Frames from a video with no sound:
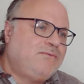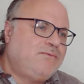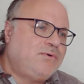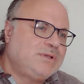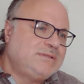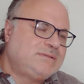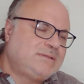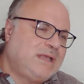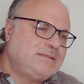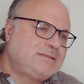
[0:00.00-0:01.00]
for
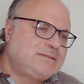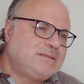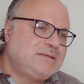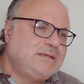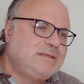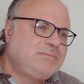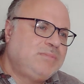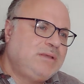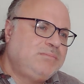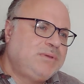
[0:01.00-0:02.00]
instance, it
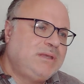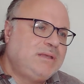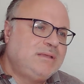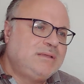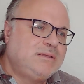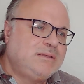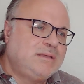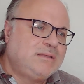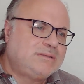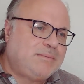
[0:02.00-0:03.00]
may be
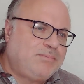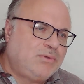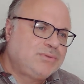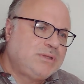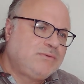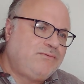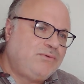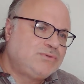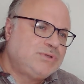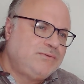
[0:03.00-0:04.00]
supporting
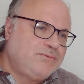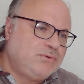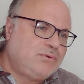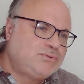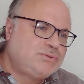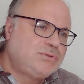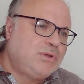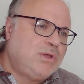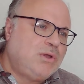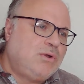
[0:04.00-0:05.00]
fossil fuels
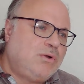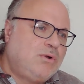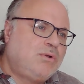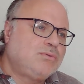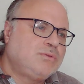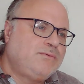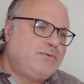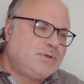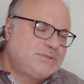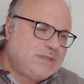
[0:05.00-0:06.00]
or
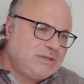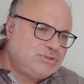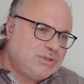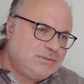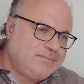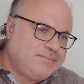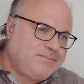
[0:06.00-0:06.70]
deforestation.